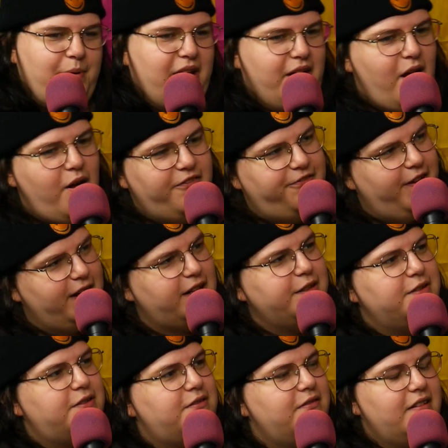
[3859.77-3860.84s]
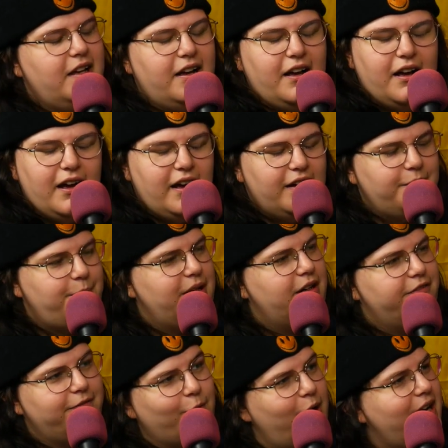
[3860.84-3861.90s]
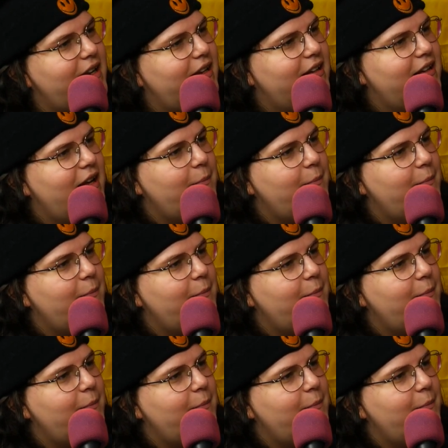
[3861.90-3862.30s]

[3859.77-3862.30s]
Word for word: being all fucking ah uh, being a freak